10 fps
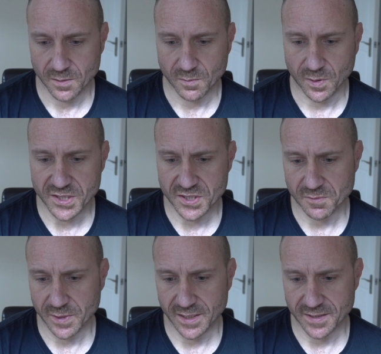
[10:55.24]
Why should
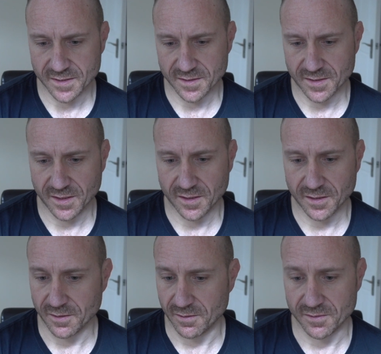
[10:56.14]
we listen to
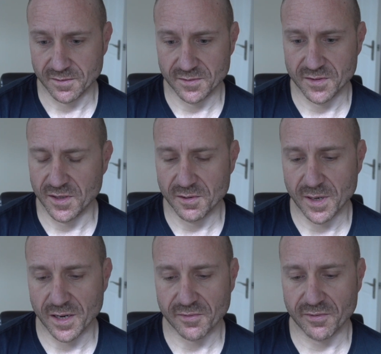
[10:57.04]
you? Do you
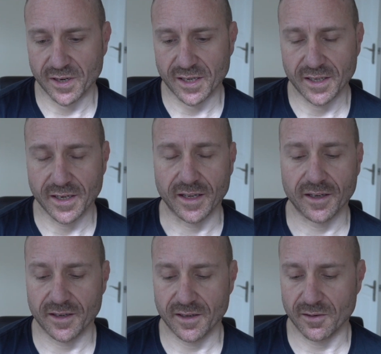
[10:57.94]
work for a
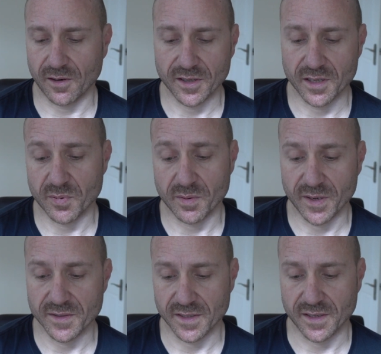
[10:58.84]
clinic? Are you
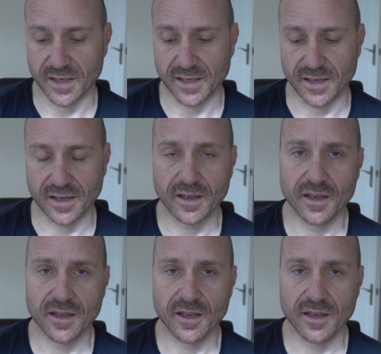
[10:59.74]
promoting a clinic?